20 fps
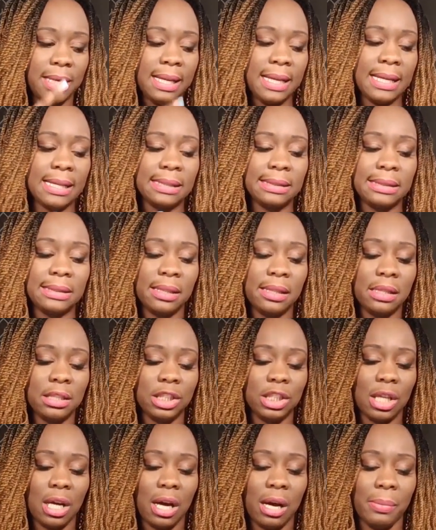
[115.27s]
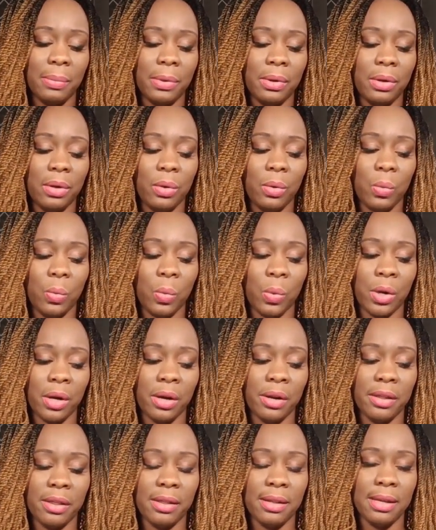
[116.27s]
Is the job
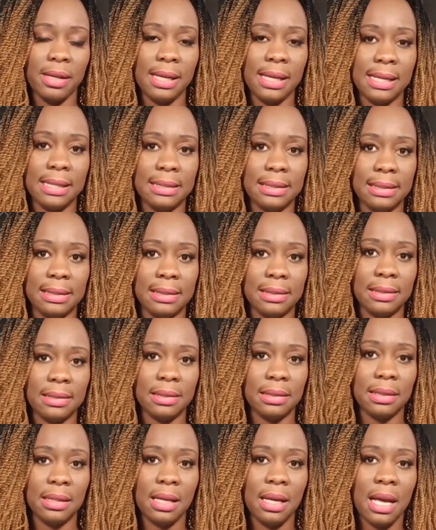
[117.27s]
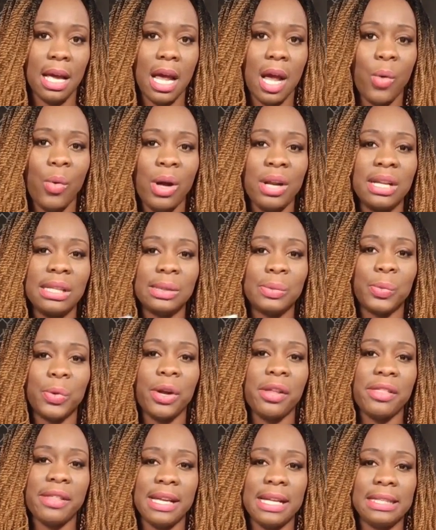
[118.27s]
worth it? And what does
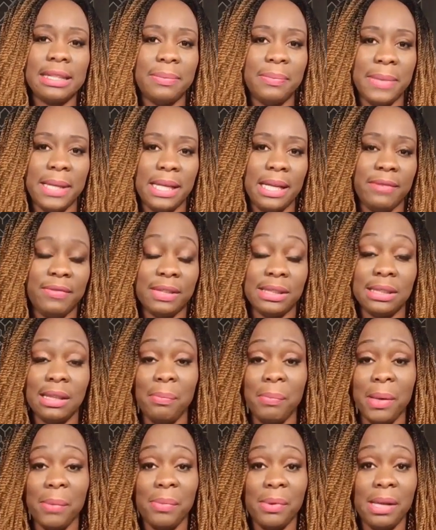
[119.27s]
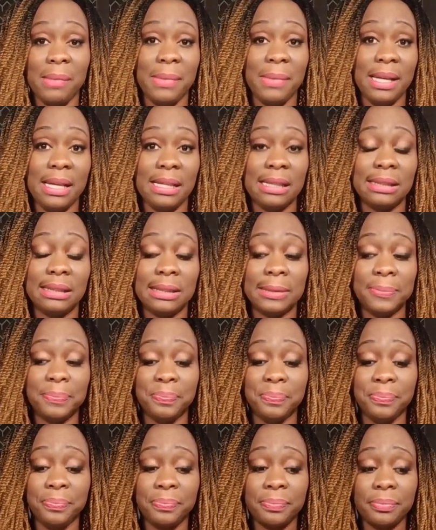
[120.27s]
worth it mean? For some people, it means
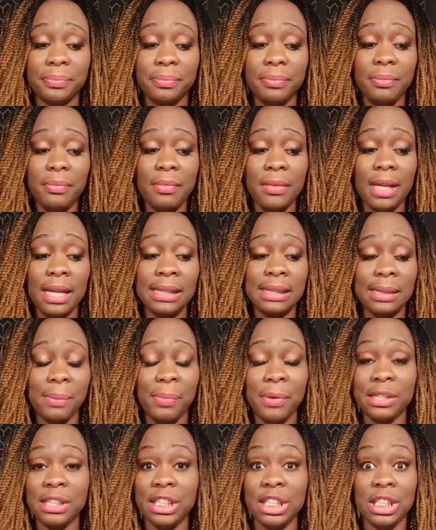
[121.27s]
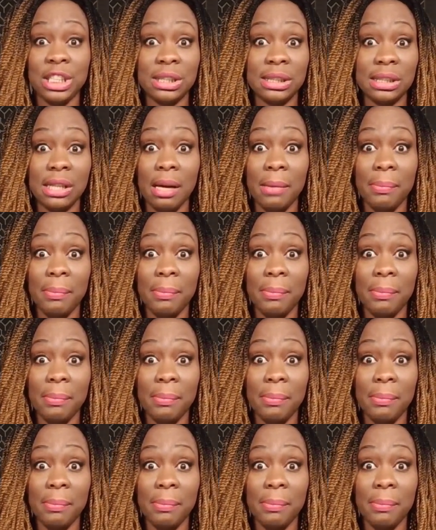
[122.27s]
it's a prestigious